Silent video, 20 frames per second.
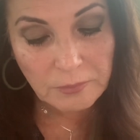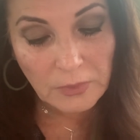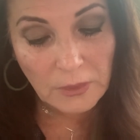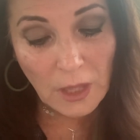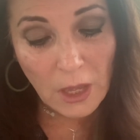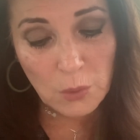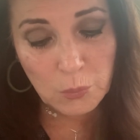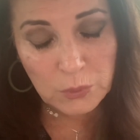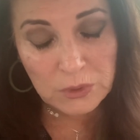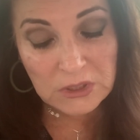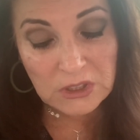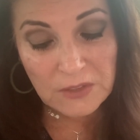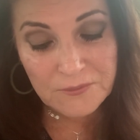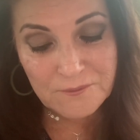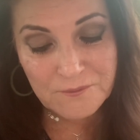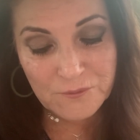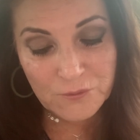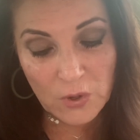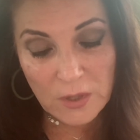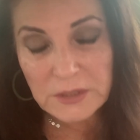I would have
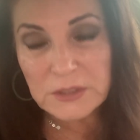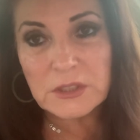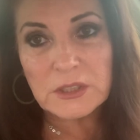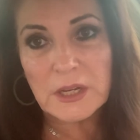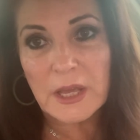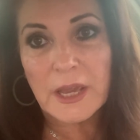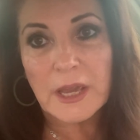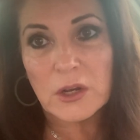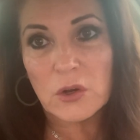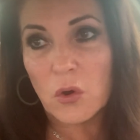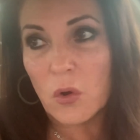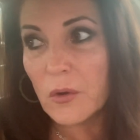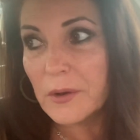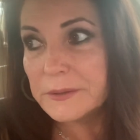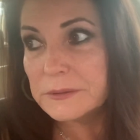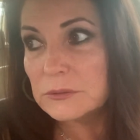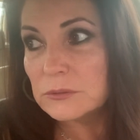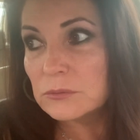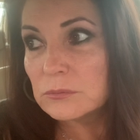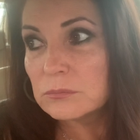confronted it head
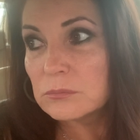on.